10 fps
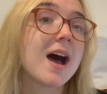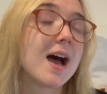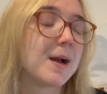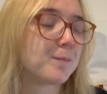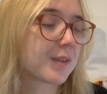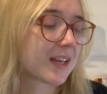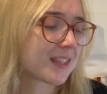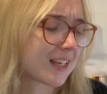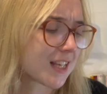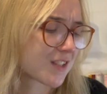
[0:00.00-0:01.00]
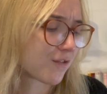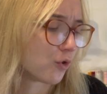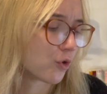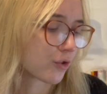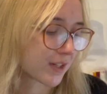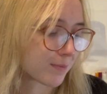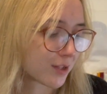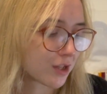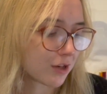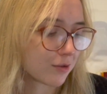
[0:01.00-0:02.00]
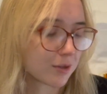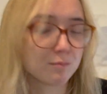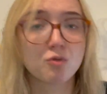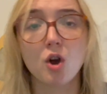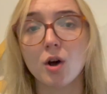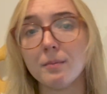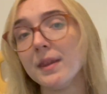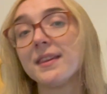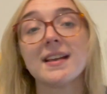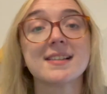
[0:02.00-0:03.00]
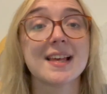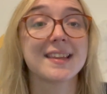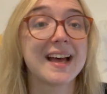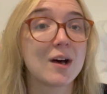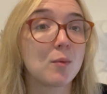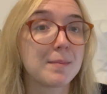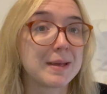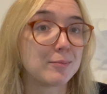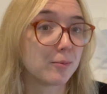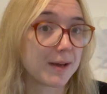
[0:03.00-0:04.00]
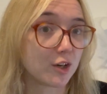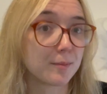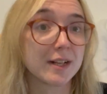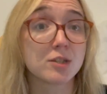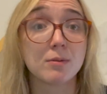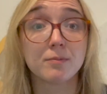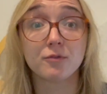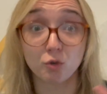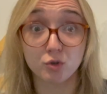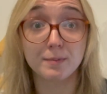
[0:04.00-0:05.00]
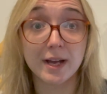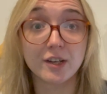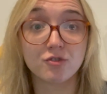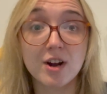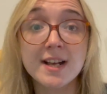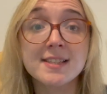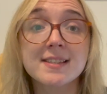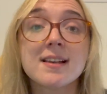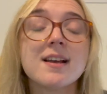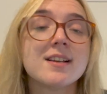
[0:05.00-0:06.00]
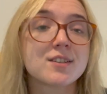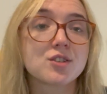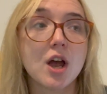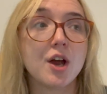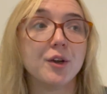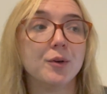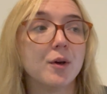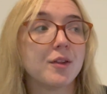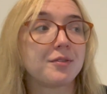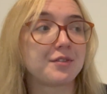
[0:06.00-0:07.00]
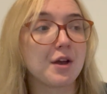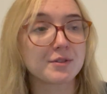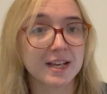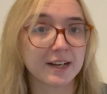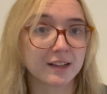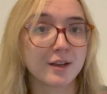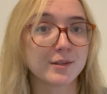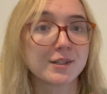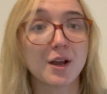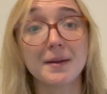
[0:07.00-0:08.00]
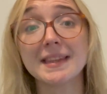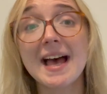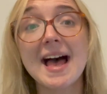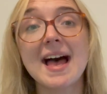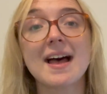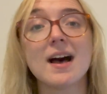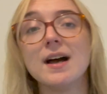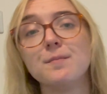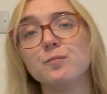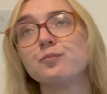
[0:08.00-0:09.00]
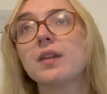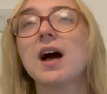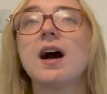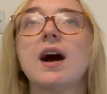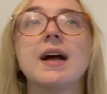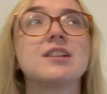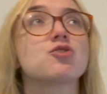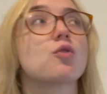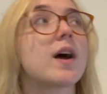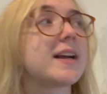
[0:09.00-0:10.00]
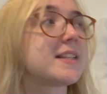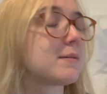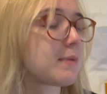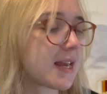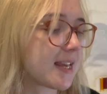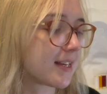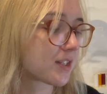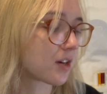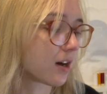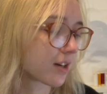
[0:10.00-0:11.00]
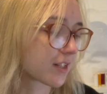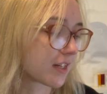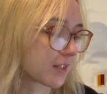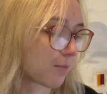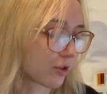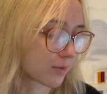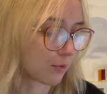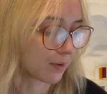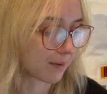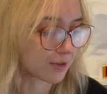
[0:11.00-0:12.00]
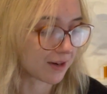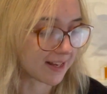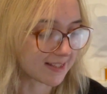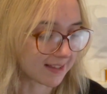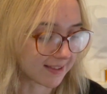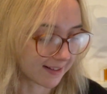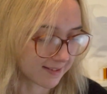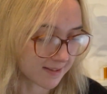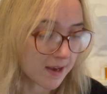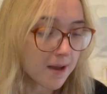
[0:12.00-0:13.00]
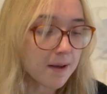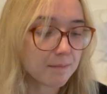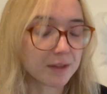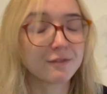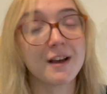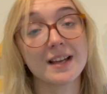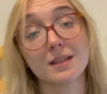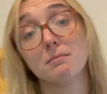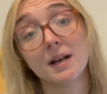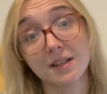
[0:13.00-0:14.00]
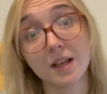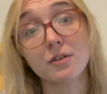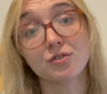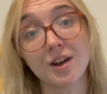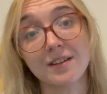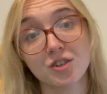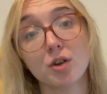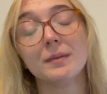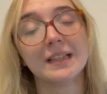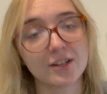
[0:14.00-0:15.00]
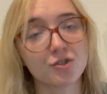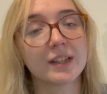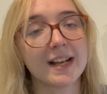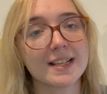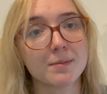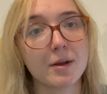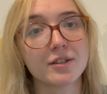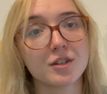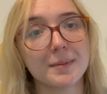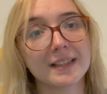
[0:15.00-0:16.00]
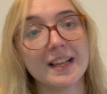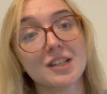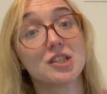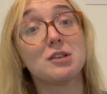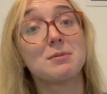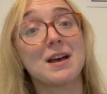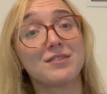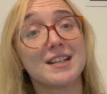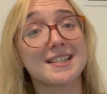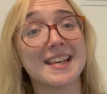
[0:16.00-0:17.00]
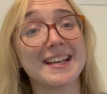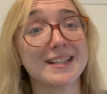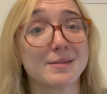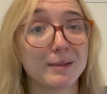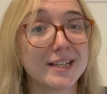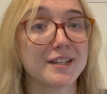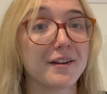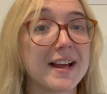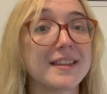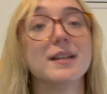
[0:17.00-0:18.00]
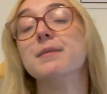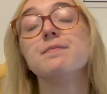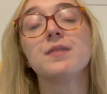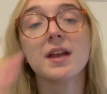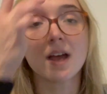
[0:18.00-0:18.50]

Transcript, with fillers: Um, I think it's for Christmas dues and prom and things like that where people may not be able to afford to buy a new dress. So those kind of clothes are going there. Um, I try to be as targeted as possible when I'm donating things. But the fact that my local charity shop literally has a poster being like, do you have these things? Please donate them.